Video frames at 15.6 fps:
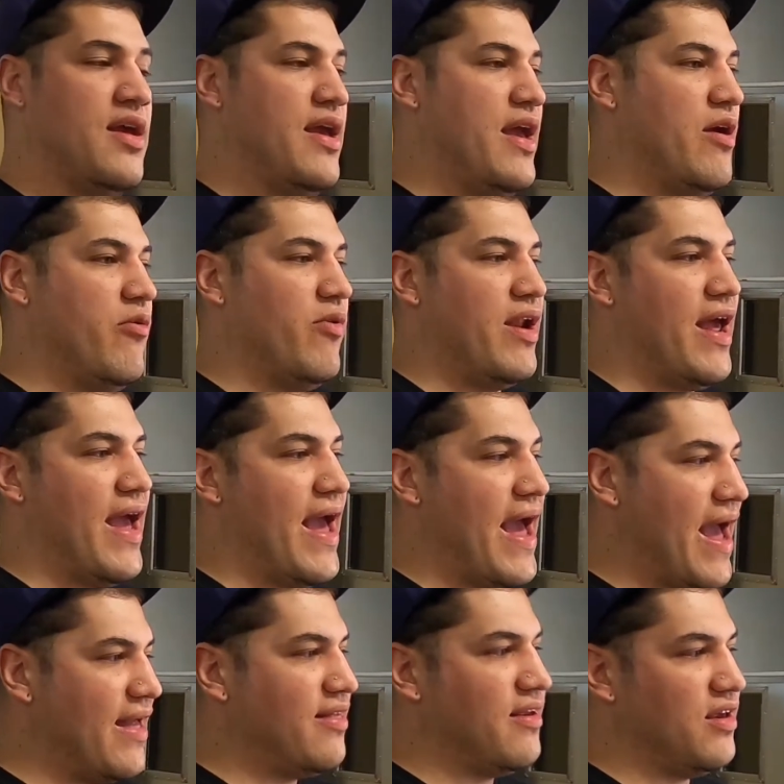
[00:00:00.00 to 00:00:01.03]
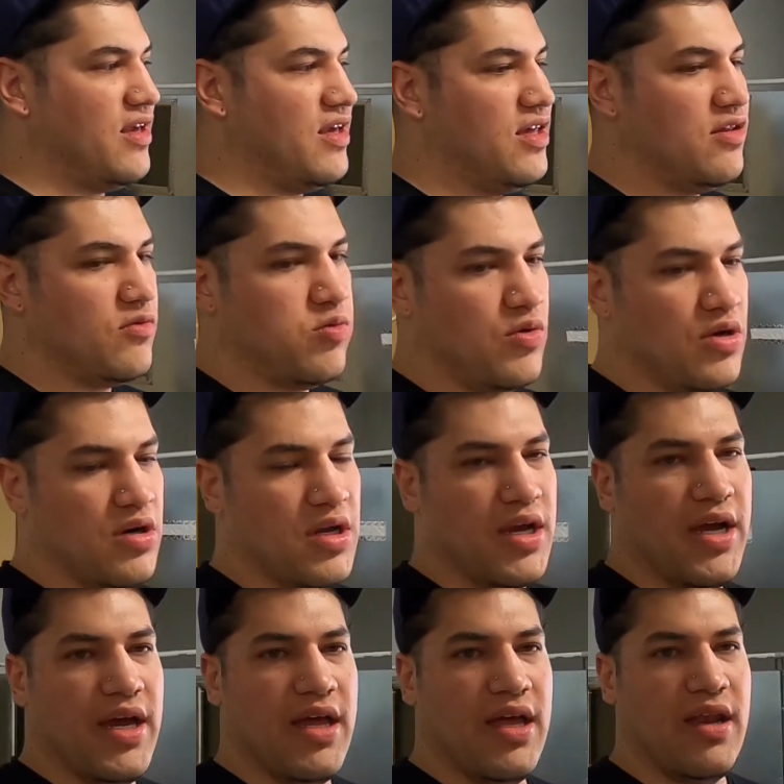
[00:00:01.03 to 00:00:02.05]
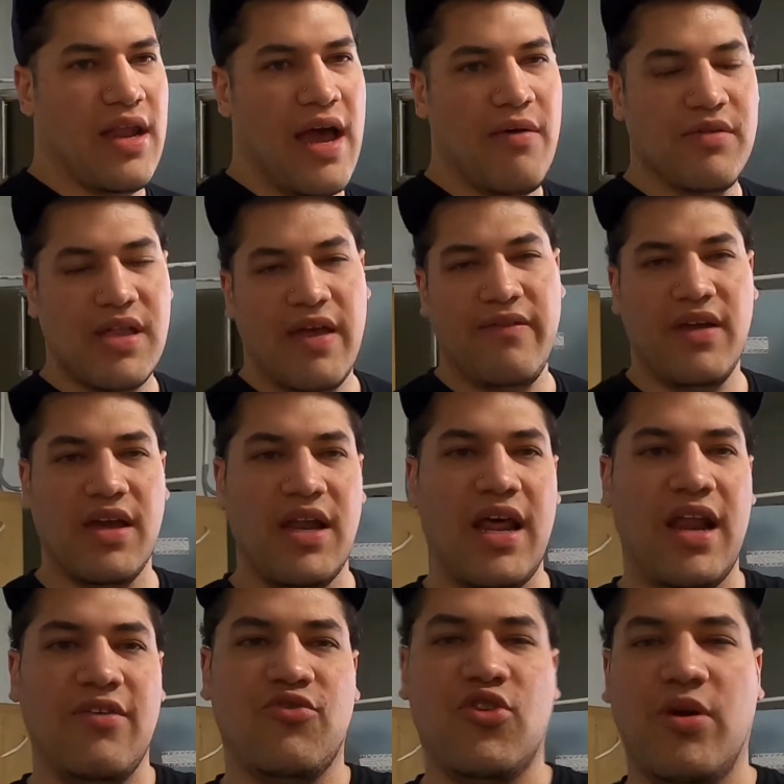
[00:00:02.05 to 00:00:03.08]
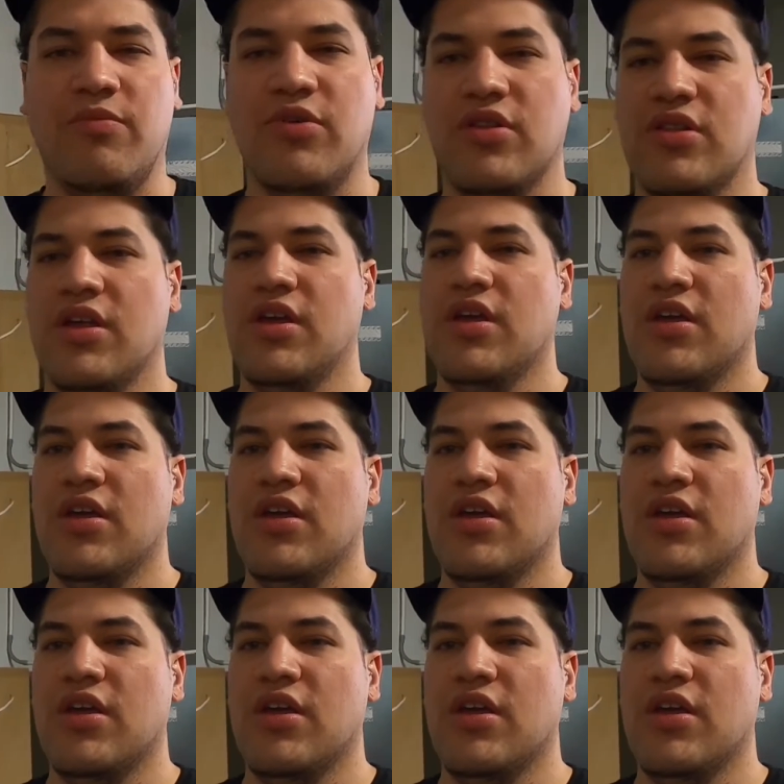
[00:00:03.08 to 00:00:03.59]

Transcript: And when I had the Eastwood gun, I was having a lot of troubles